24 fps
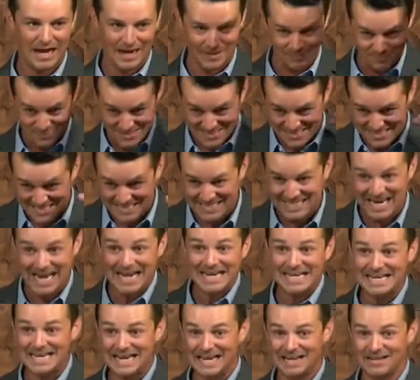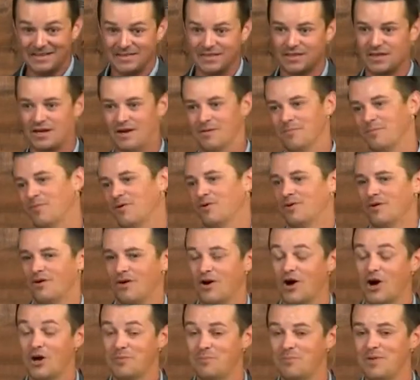I'm sending them
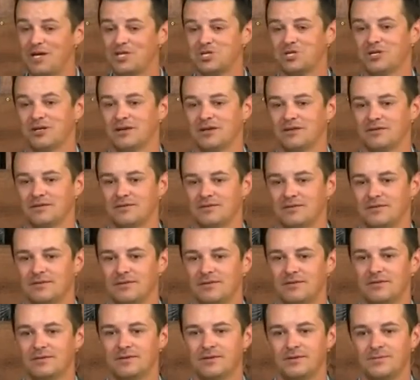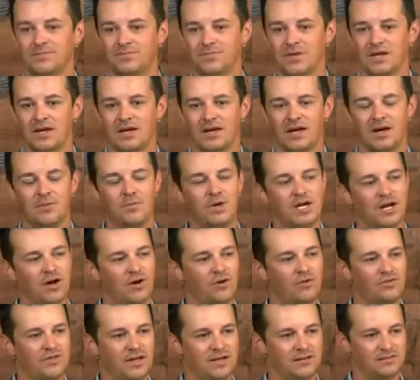on mission. And we
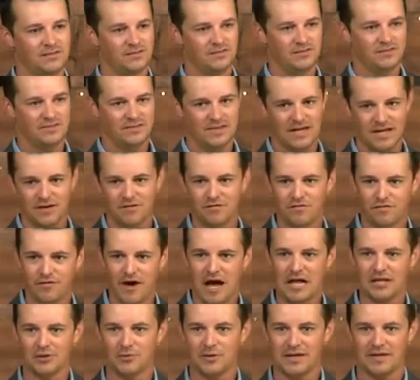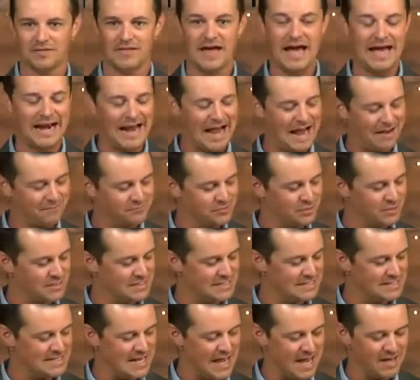know that then, following that, after
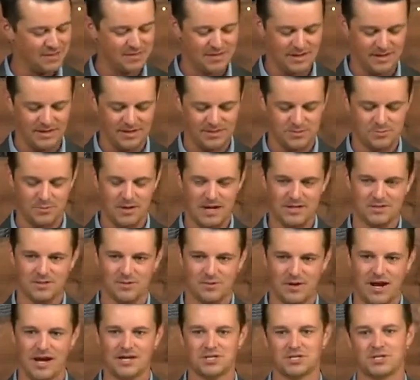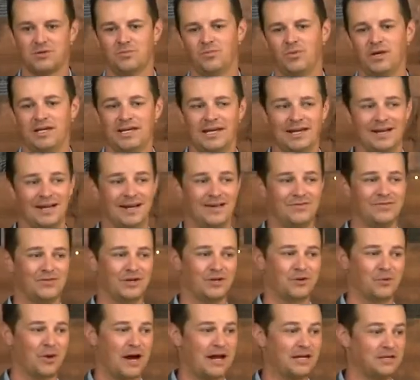his death and his resurrection, we get in the
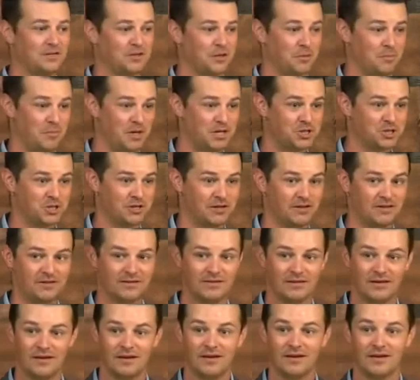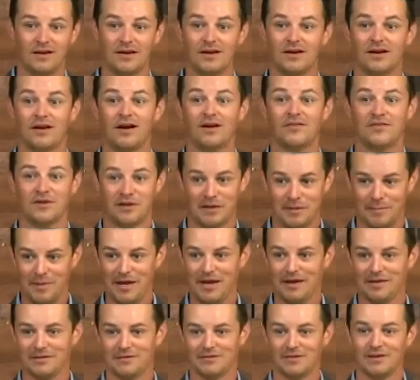Great Commission the
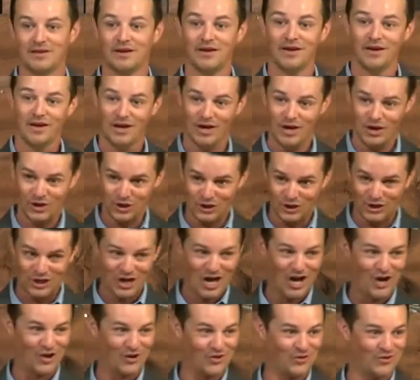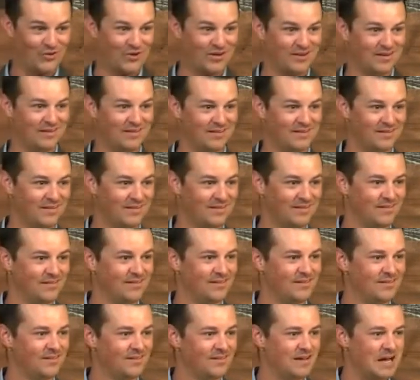command go
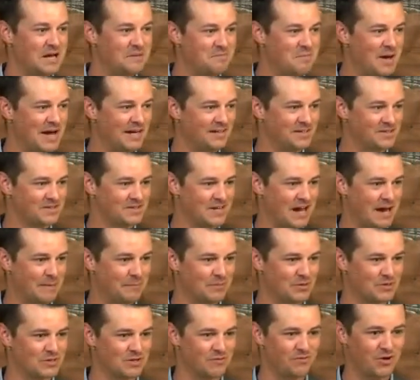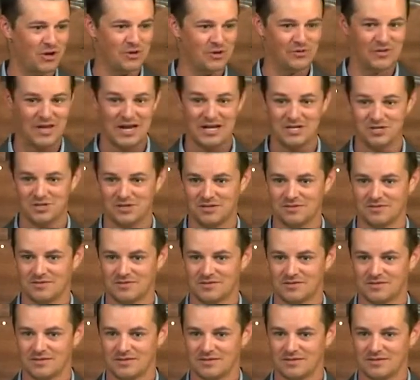and make disciples of all nations.